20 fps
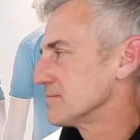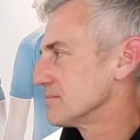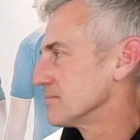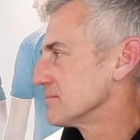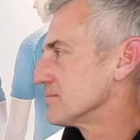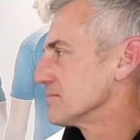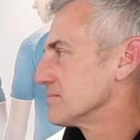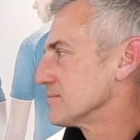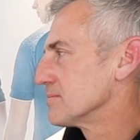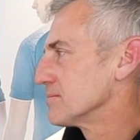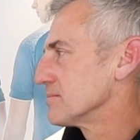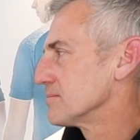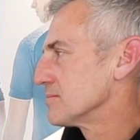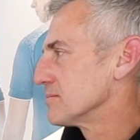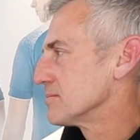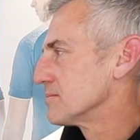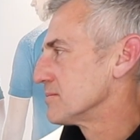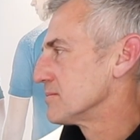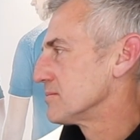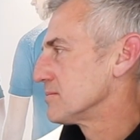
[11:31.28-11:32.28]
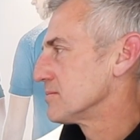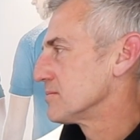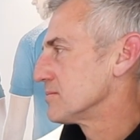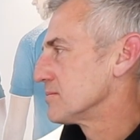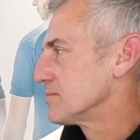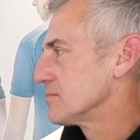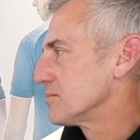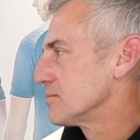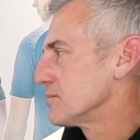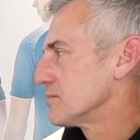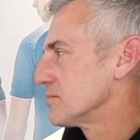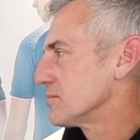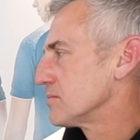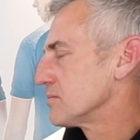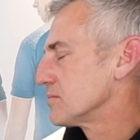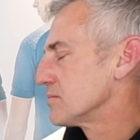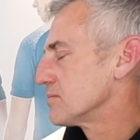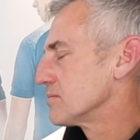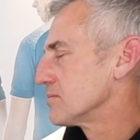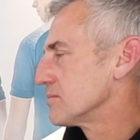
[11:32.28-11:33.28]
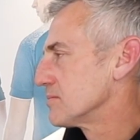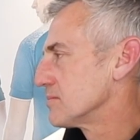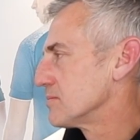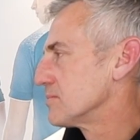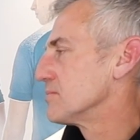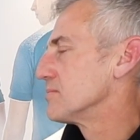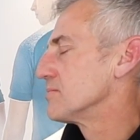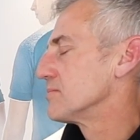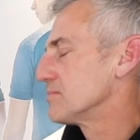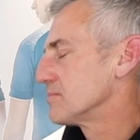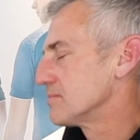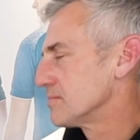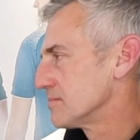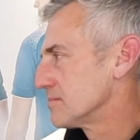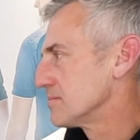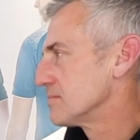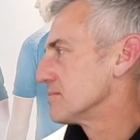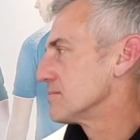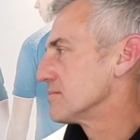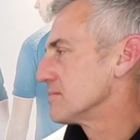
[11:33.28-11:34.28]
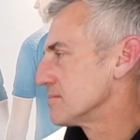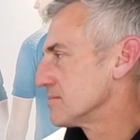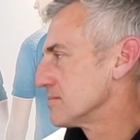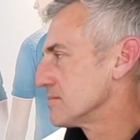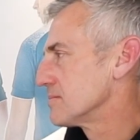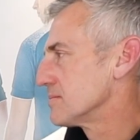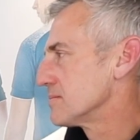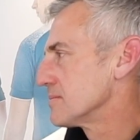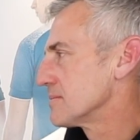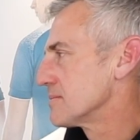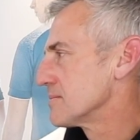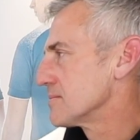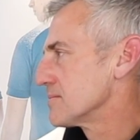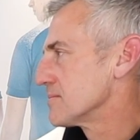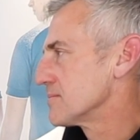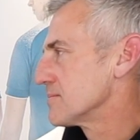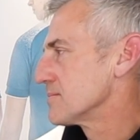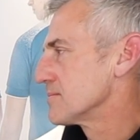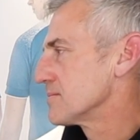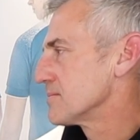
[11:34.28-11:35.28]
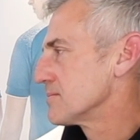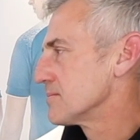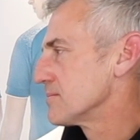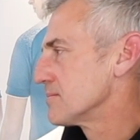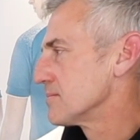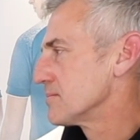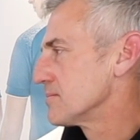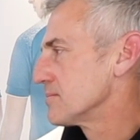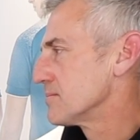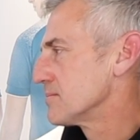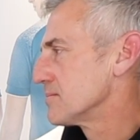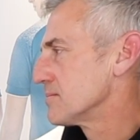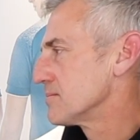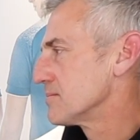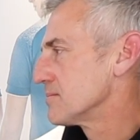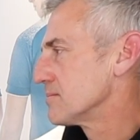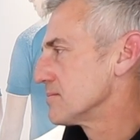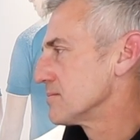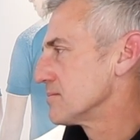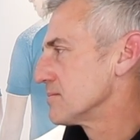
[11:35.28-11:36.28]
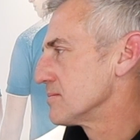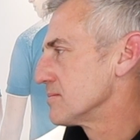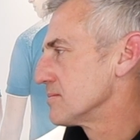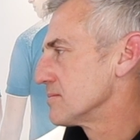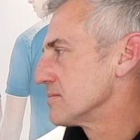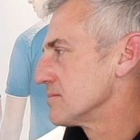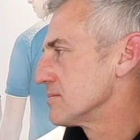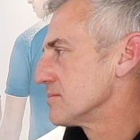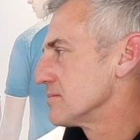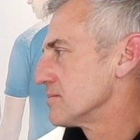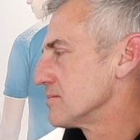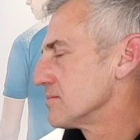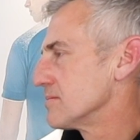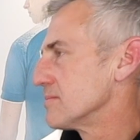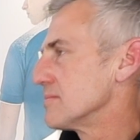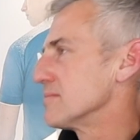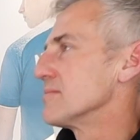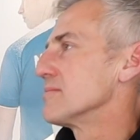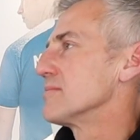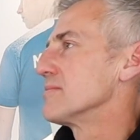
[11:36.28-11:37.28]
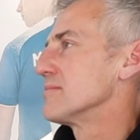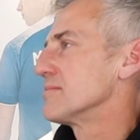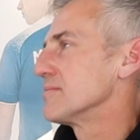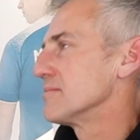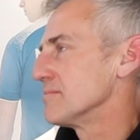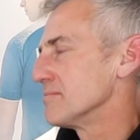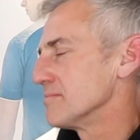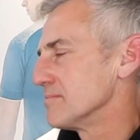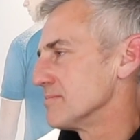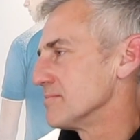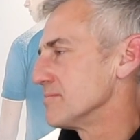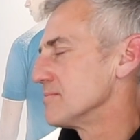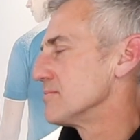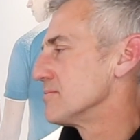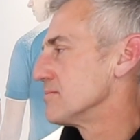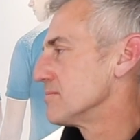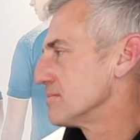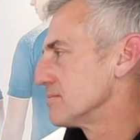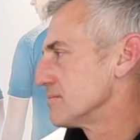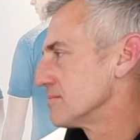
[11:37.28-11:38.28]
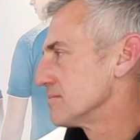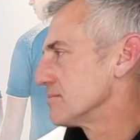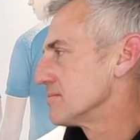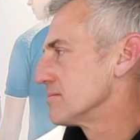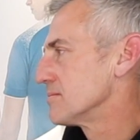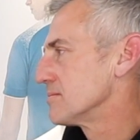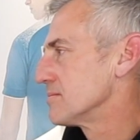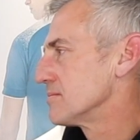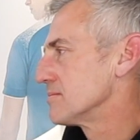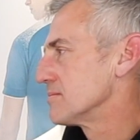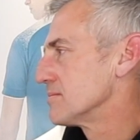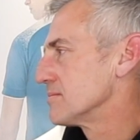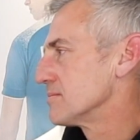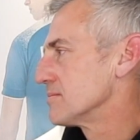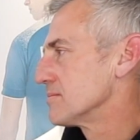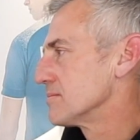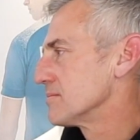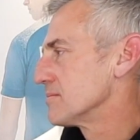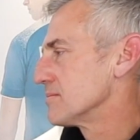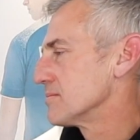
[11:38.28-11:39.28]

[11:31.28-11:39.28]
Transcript: No words are spoken by the person on screen.